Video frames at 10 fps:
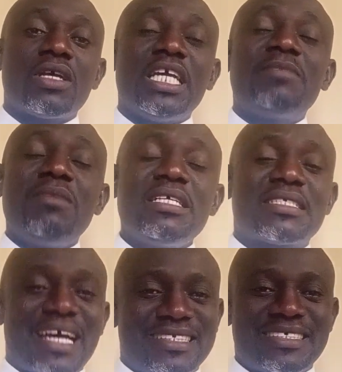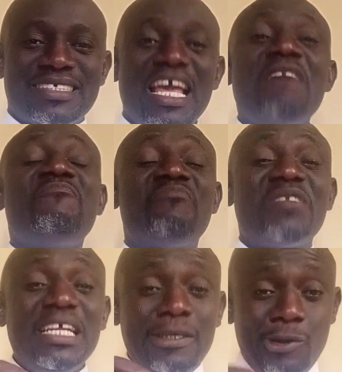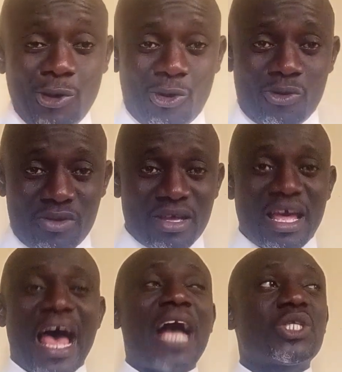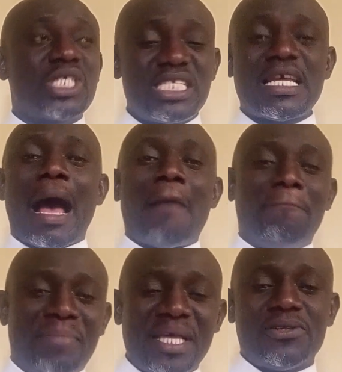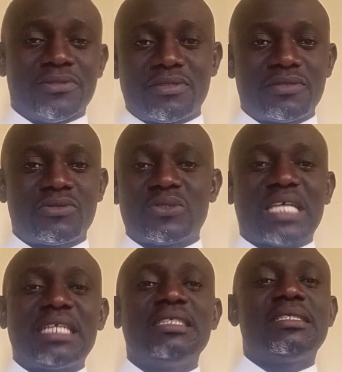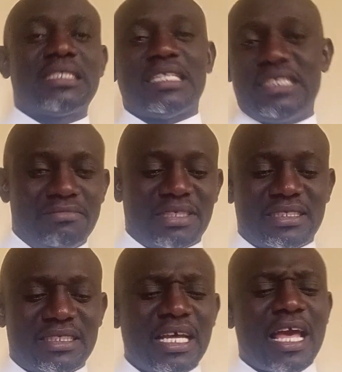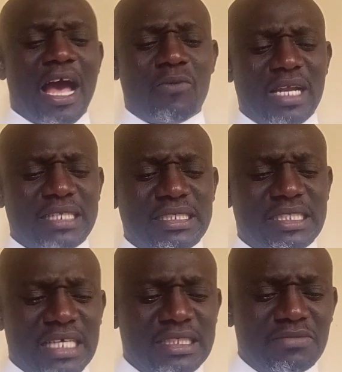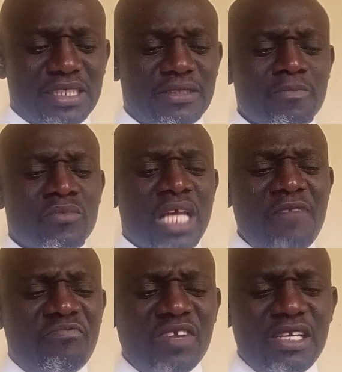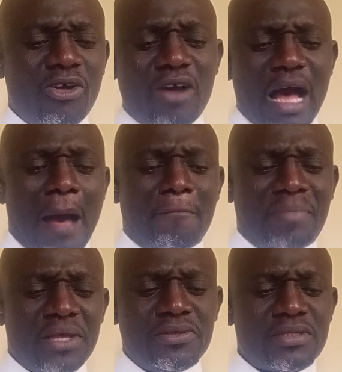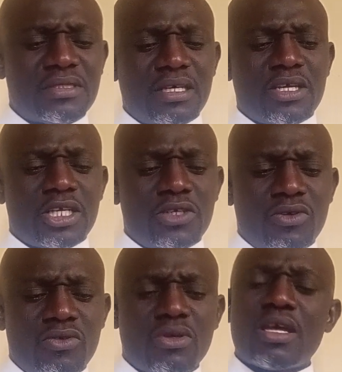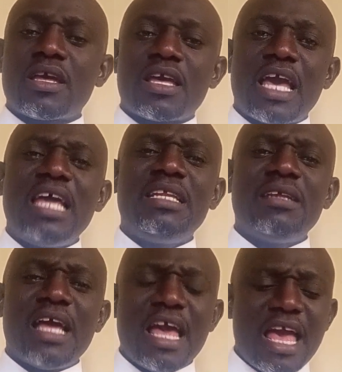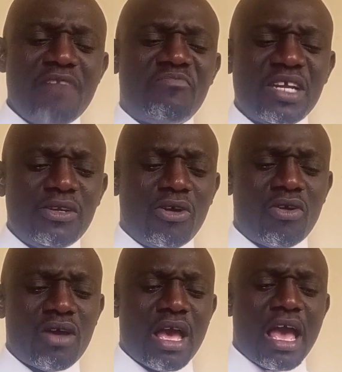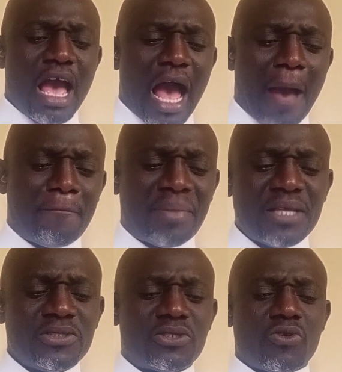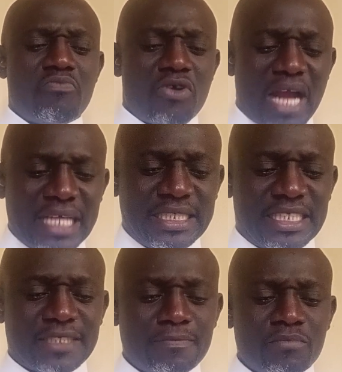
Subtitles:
it means that every law actually appeals to certain sentiments. And what are these sentiments? Every law appeals, and every law appeals to morality.